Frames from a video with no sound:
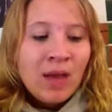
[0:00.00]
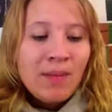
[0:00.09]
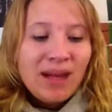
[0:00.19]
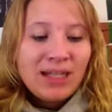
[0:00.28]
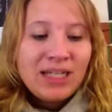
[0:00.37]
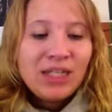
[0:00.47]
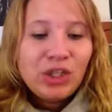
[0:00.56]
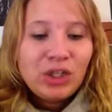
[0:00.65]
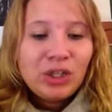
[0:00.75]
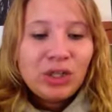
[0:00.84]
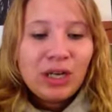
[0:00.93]
my teacher
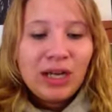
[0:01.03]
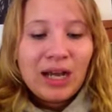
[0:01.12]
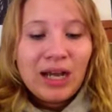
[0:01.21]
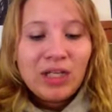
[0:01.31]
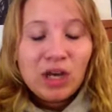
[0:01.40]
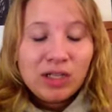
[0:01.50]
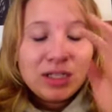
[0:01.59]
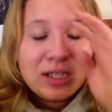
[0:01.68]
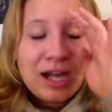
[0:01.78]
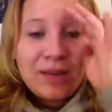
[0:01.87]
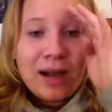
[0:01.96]
and I talked a
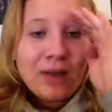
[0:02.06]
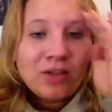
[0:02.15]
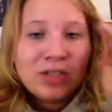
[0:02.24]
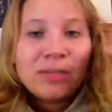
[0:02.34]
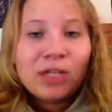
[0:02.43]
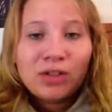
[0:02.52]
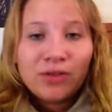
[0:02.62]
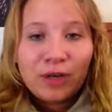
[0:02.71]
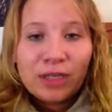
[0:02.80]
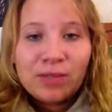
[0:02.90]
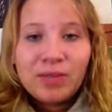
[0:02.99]
lot about just a bunch of
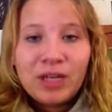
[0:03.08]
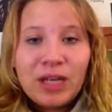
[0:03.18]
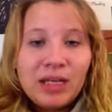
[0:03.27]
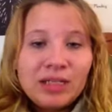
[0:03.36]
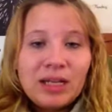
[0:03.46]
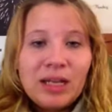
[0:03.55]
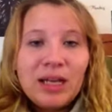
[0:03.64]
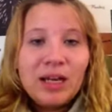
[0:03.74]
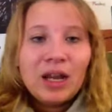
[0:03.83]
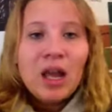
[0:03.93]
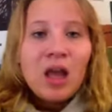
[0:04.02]
random things,
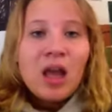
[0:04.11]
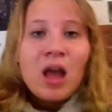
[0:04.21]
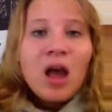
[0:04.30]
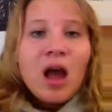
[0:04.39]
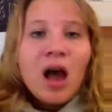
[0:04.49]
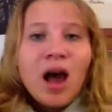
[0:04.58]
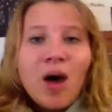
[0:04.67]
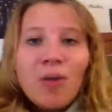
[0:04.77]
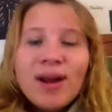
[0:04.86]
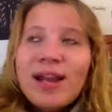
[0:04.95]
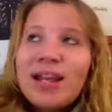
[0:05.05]
and
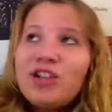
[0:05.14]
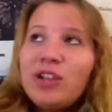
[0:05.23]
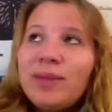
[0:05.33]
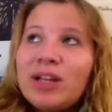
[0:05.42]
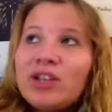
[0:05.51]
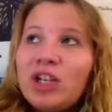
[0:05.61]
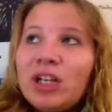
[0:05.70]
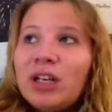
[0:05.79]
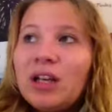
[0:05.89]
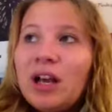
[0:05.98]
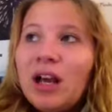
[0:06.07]
one day she
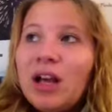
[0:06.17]
mentioned